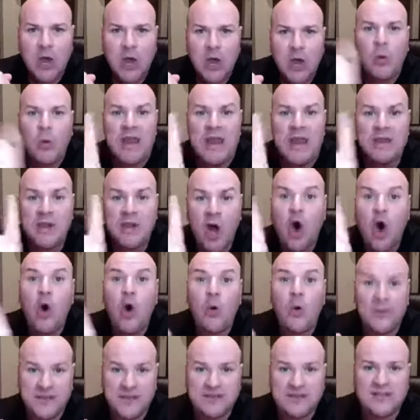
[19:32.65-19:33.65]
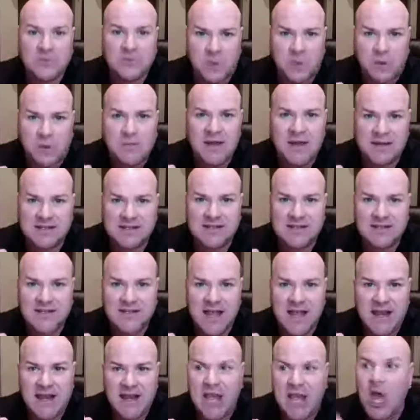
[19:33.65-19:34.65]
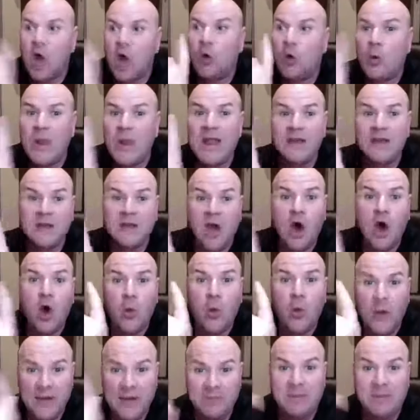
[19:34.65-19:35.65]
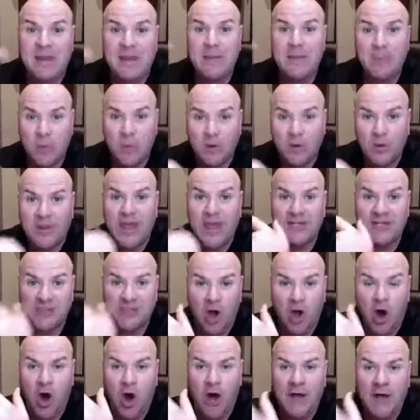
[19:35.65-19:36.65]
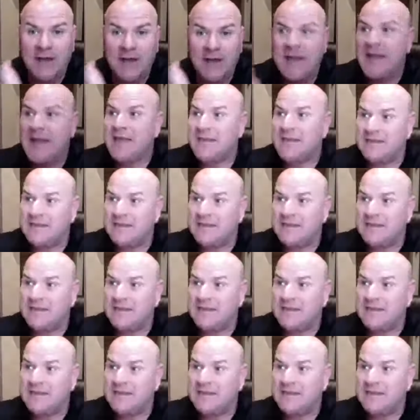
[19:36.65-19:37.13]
We know this is where medicine's heading. We know when people catch on that they